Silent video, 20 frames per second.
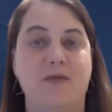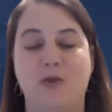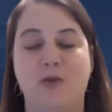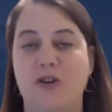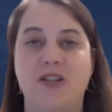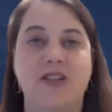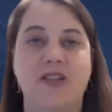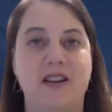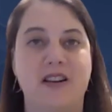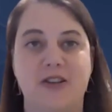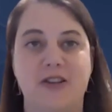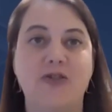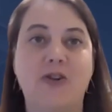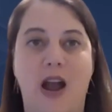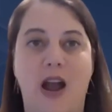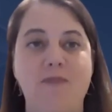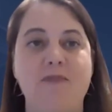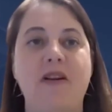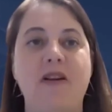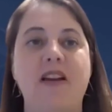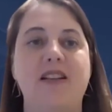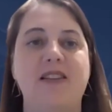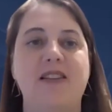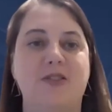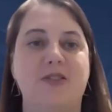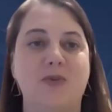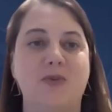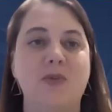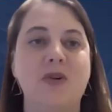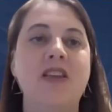we're just going to scrap it.
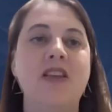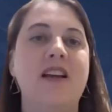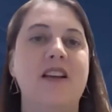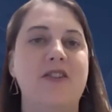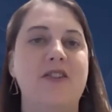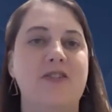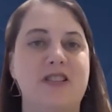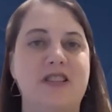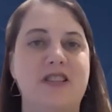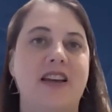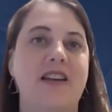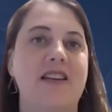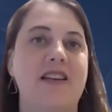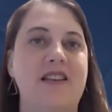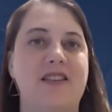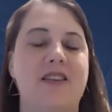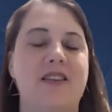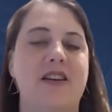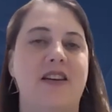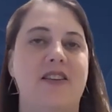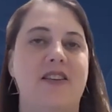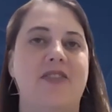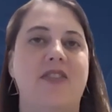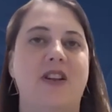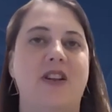So really understanding the,